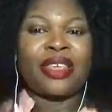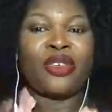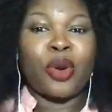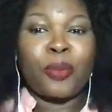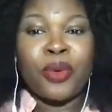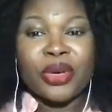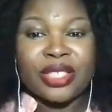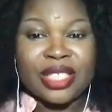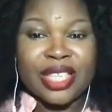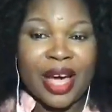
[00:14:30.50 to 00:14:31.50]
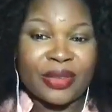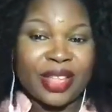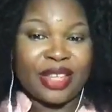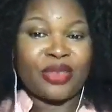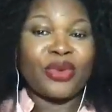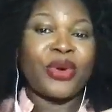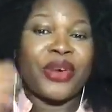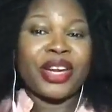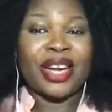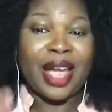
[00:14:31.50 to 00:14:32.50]
your post is out there. You
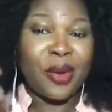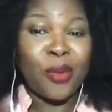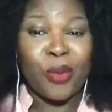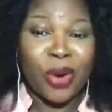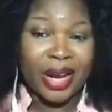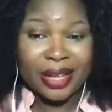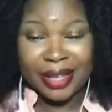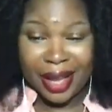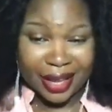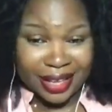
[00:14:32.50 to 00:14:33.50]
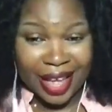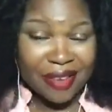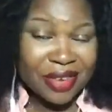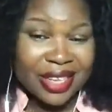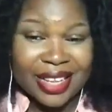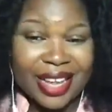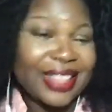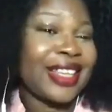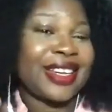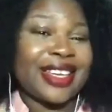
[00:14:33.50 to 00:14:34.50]
already like walking, like
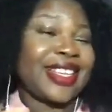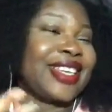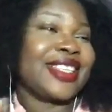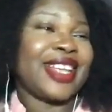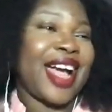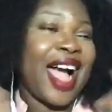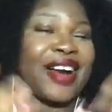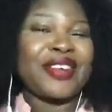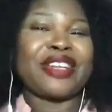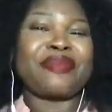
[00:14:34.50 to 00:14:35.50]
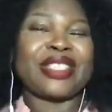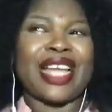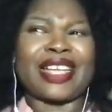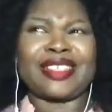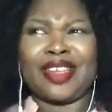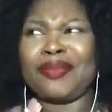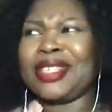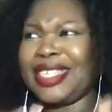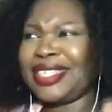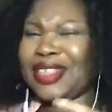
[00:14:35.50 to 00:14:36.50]
the algorithm is like
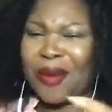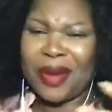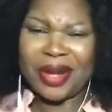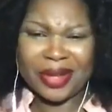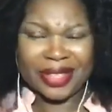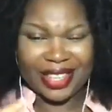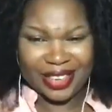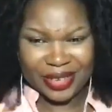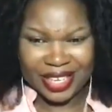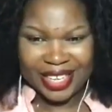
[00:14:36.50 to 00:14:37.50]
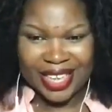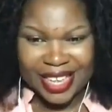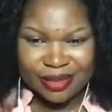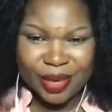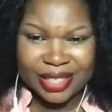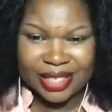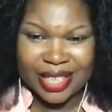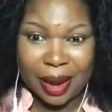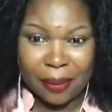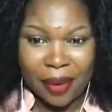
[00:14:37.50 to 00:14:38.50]
something is going on. The engagement is
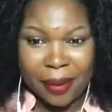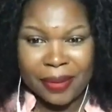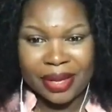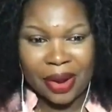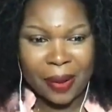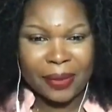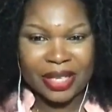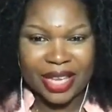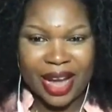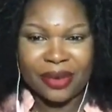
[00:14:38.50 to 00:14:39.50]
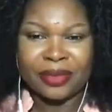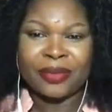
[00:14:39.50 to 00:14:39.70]
like popping up and down.